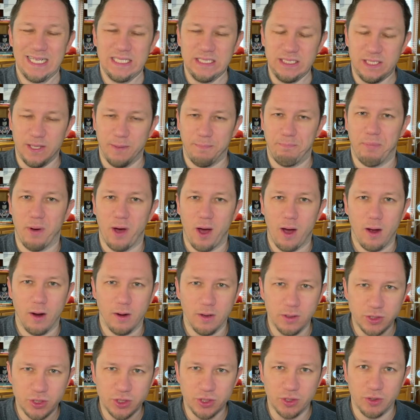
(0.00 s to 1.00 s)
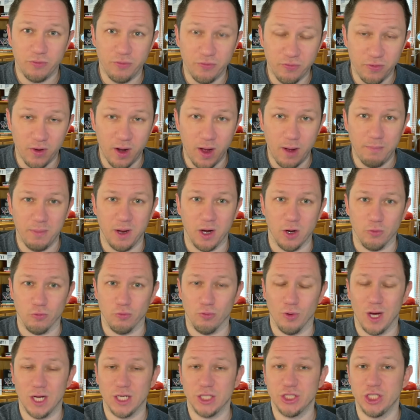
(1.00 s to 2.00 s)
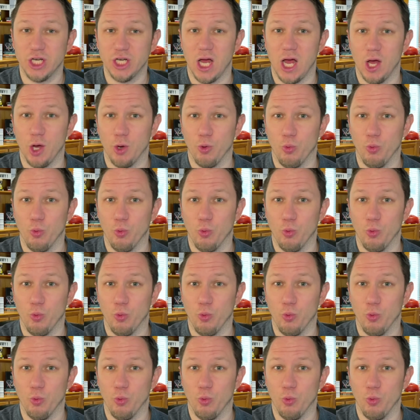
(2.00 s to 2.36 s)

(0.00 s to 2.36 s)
departs from Russia